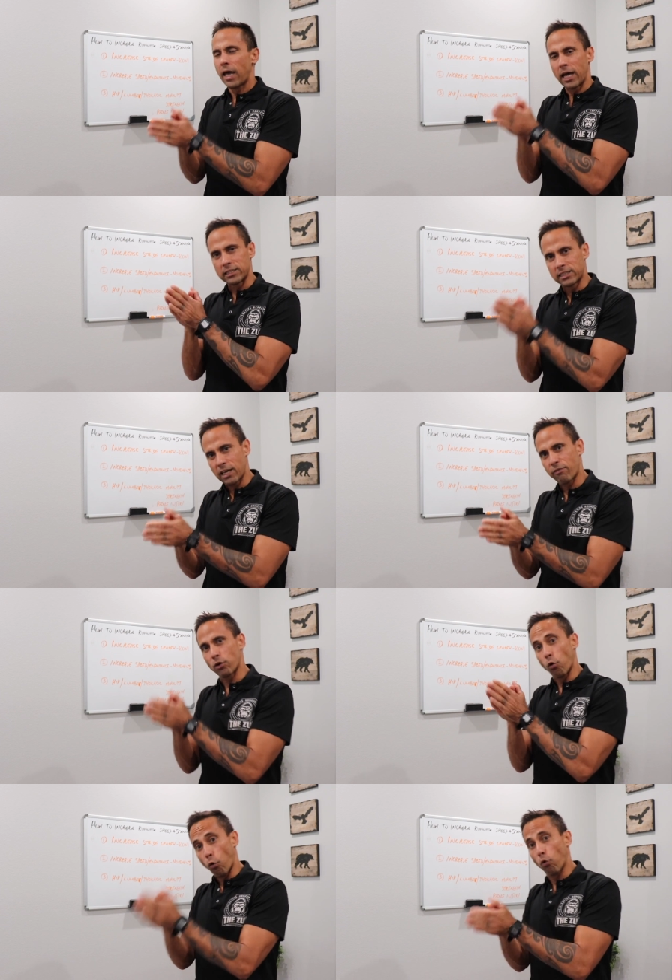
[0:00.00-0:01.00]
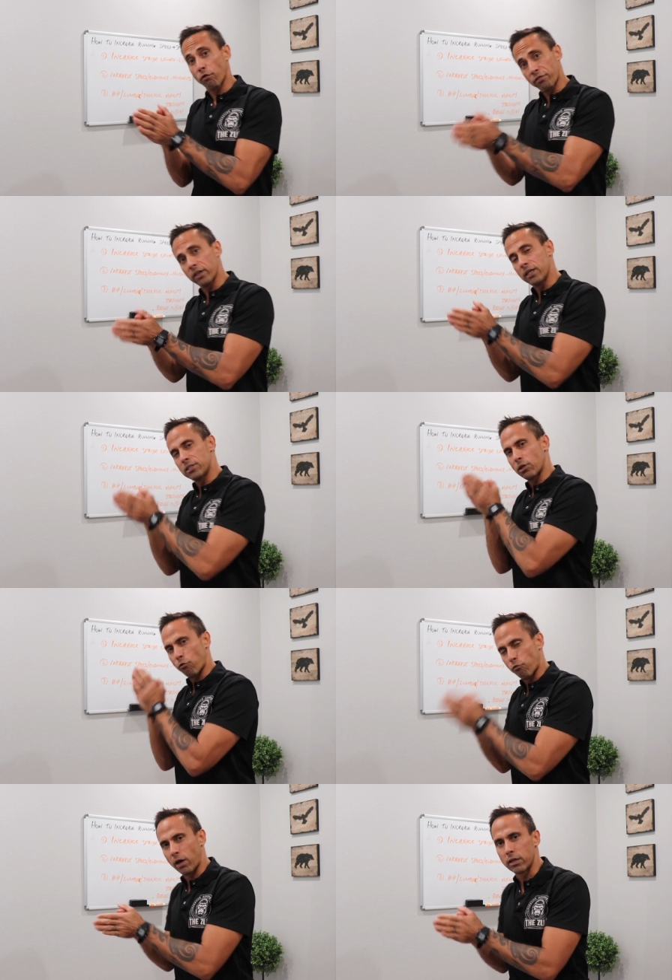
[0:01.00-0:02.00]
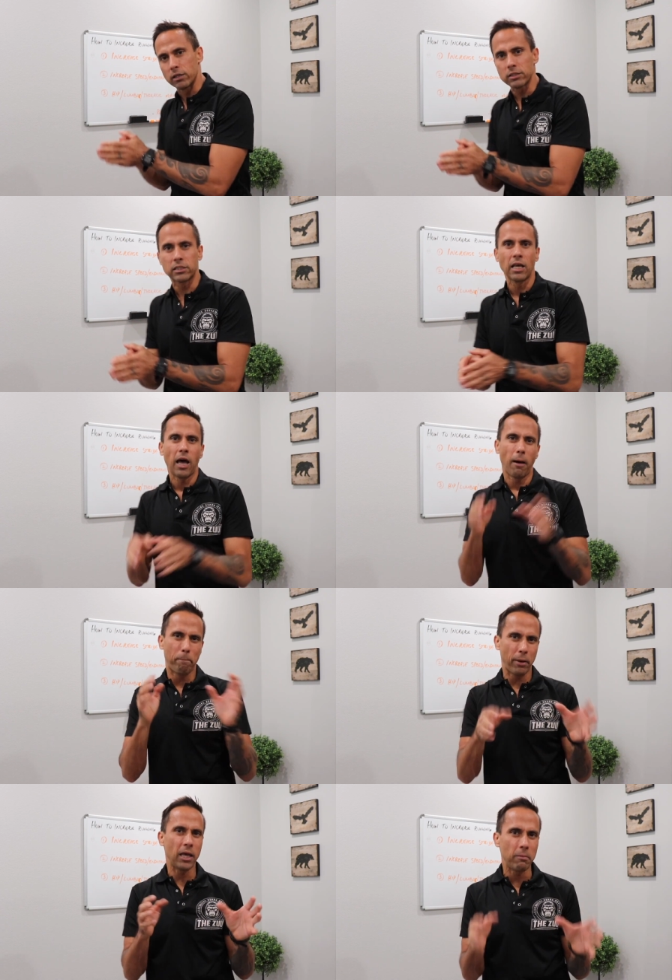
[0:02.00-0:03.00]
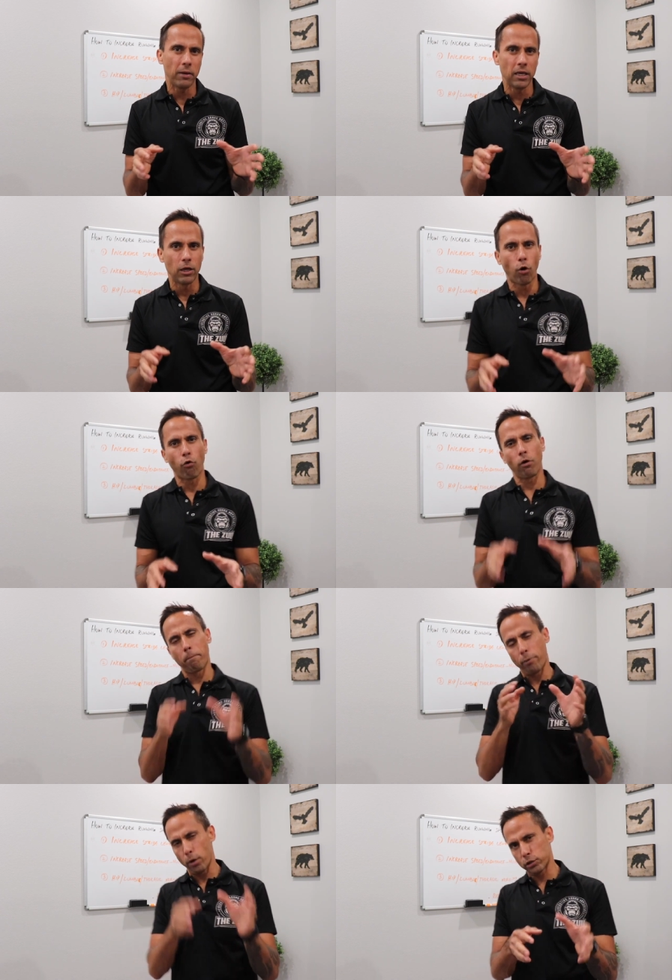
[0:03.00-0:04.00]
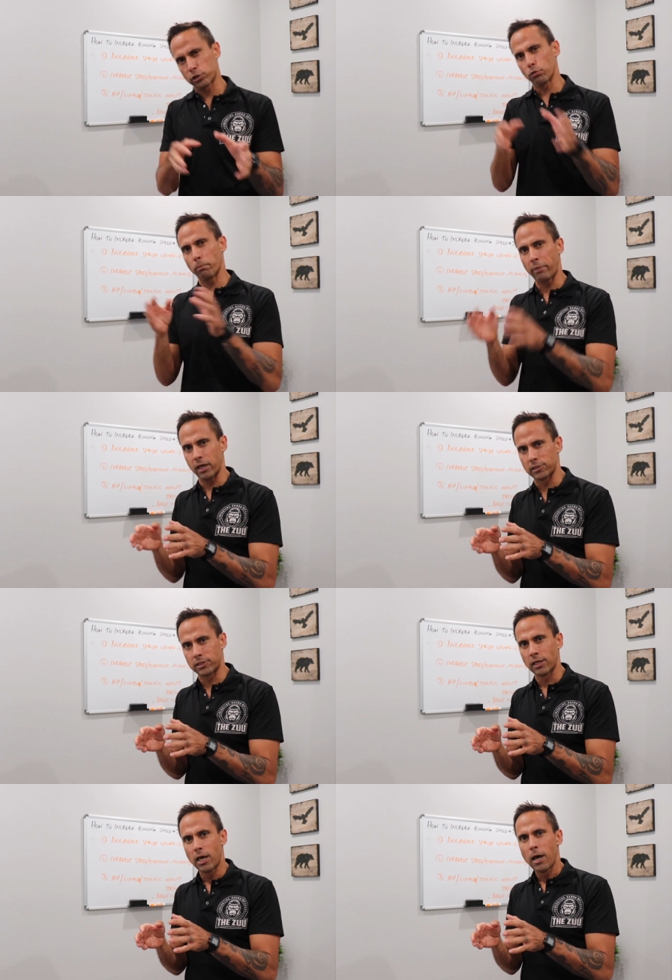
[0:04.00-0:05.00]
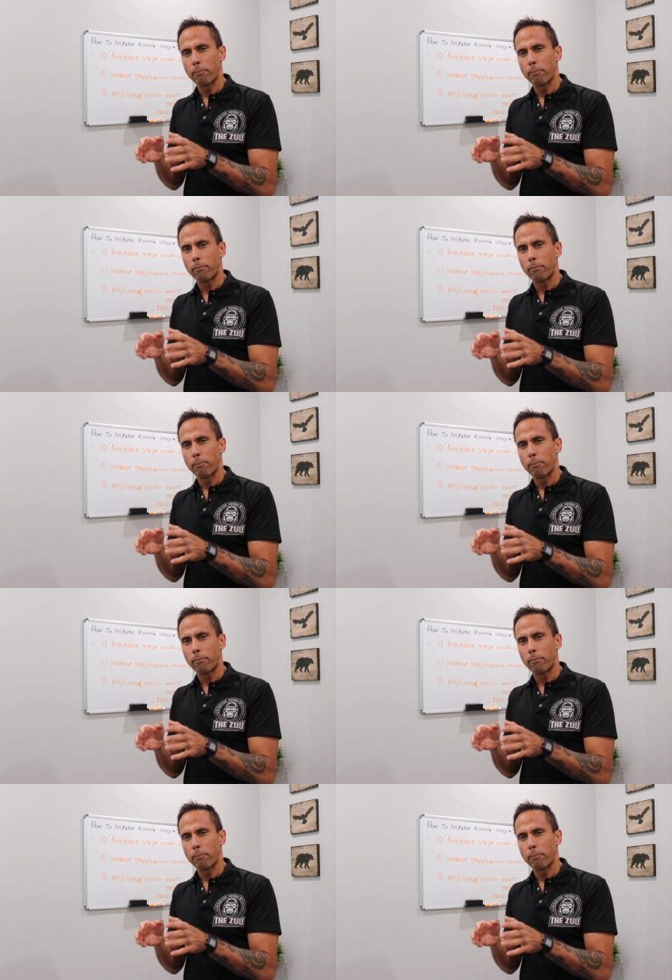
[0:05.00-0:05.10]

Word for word: has given all of these runners a P B or a personal best